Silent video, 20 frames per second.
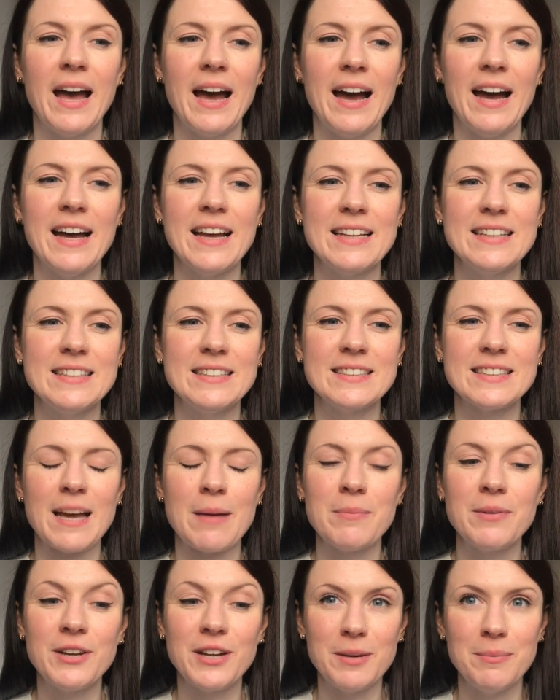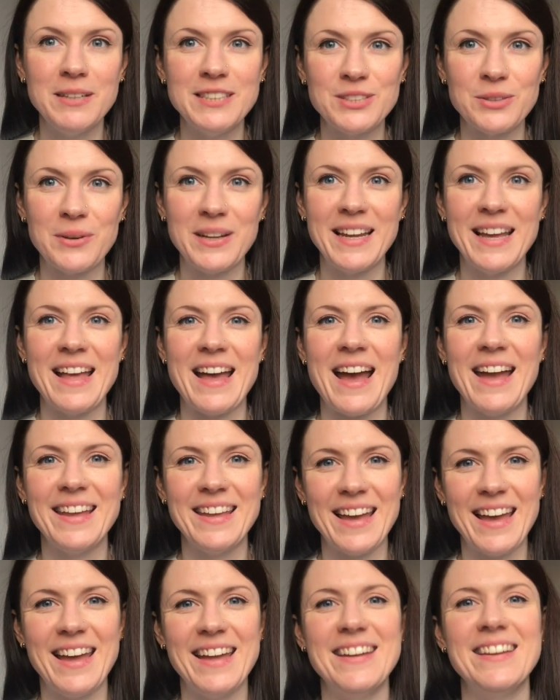and I'm going to be doing it
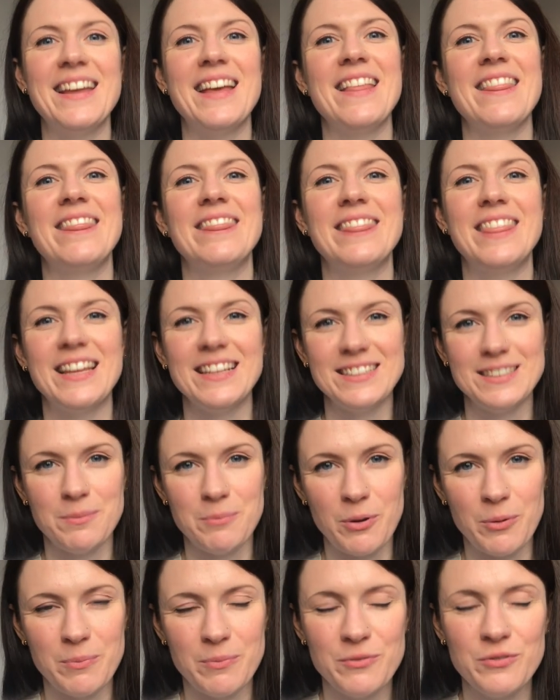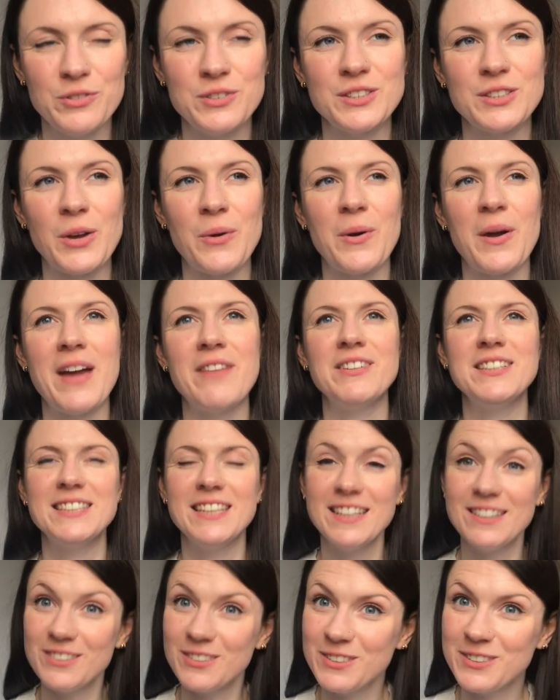again this month. So every
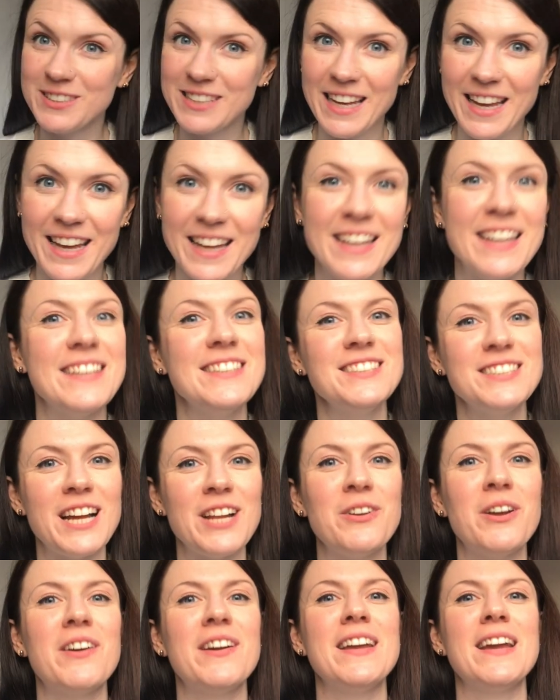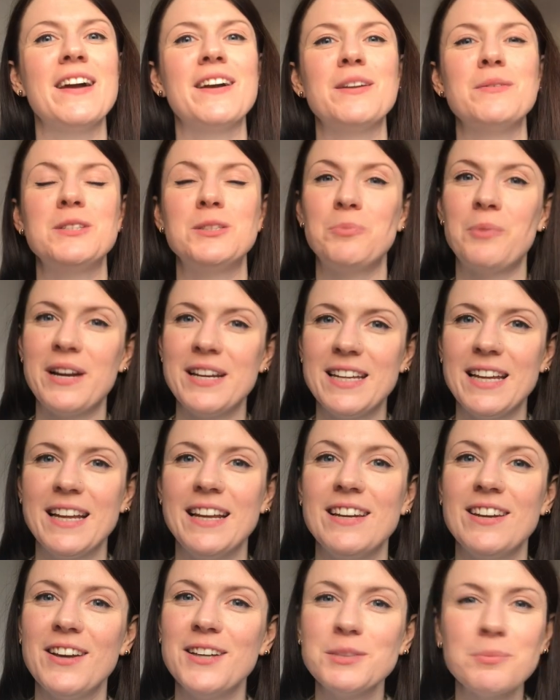single day in January, I'm going to be
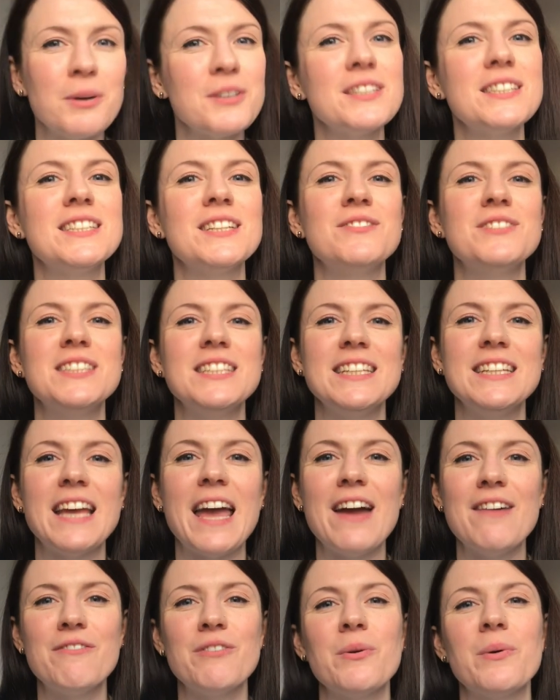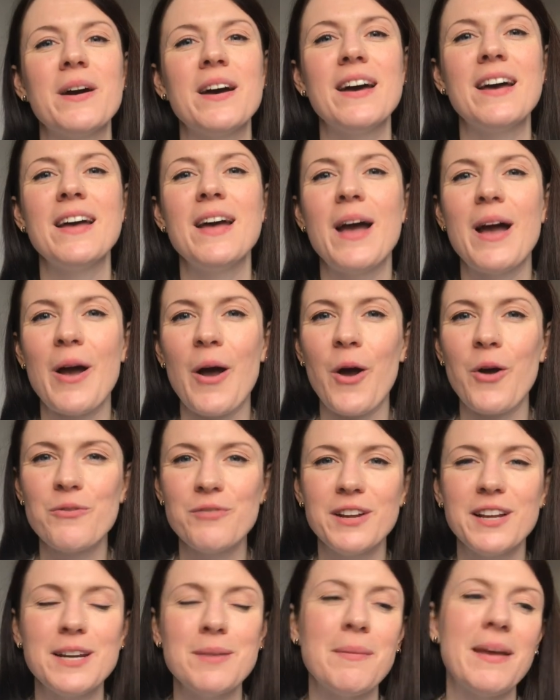spreading nurse positivity everywhere.
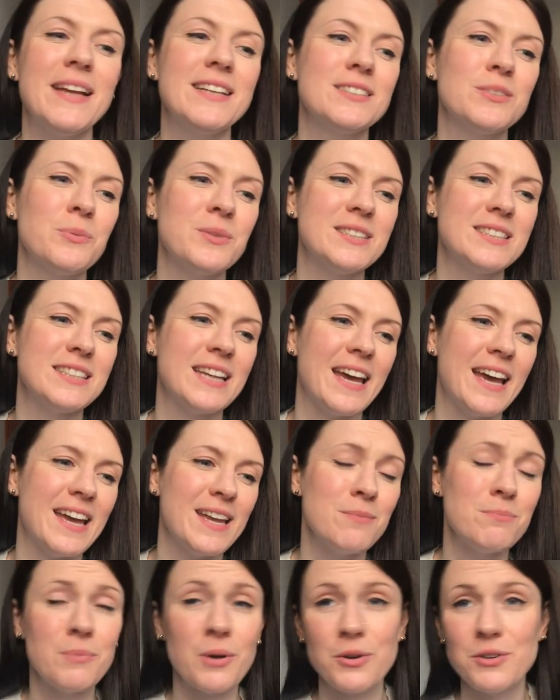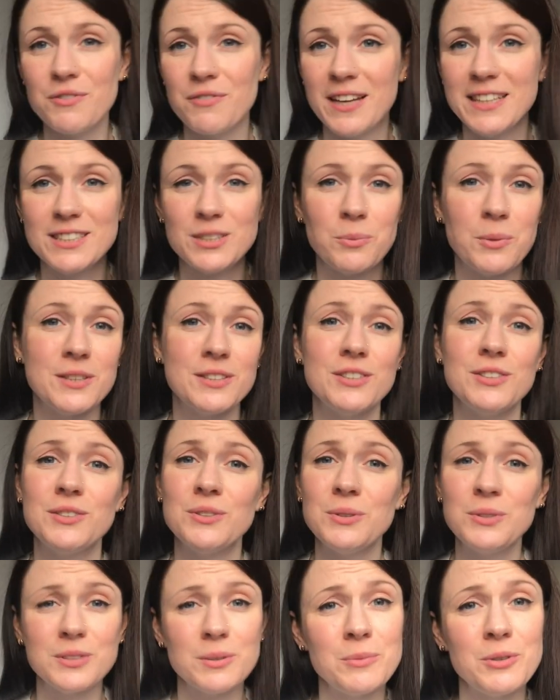Hopefully, going to make someone's day, motivate someone to
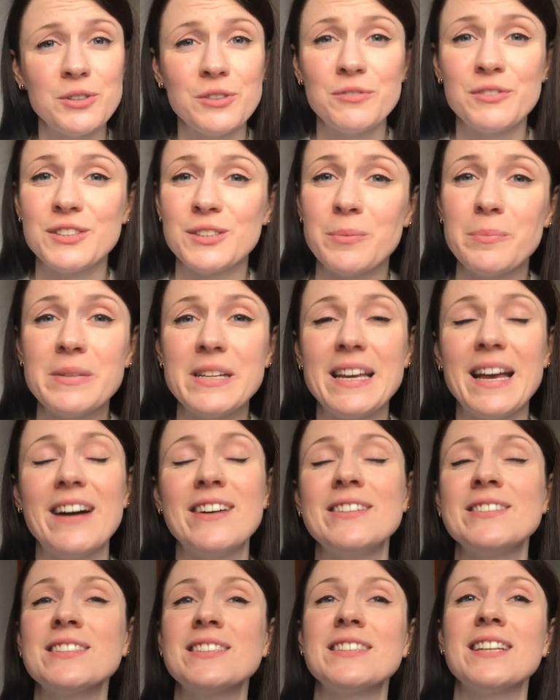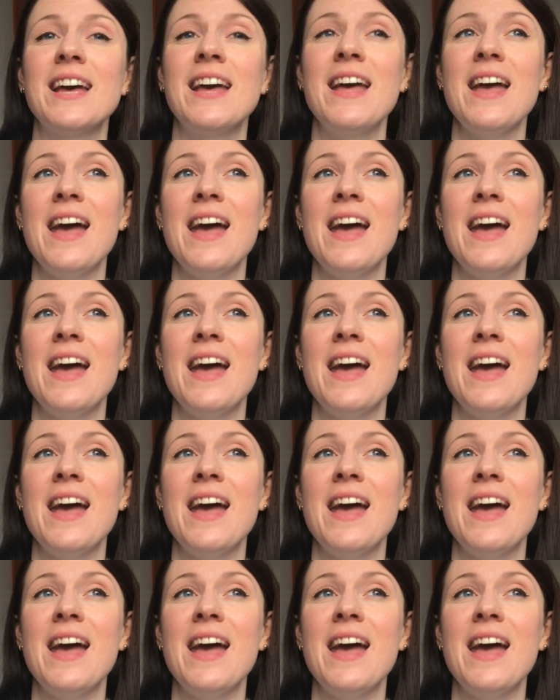do some good for somebody else.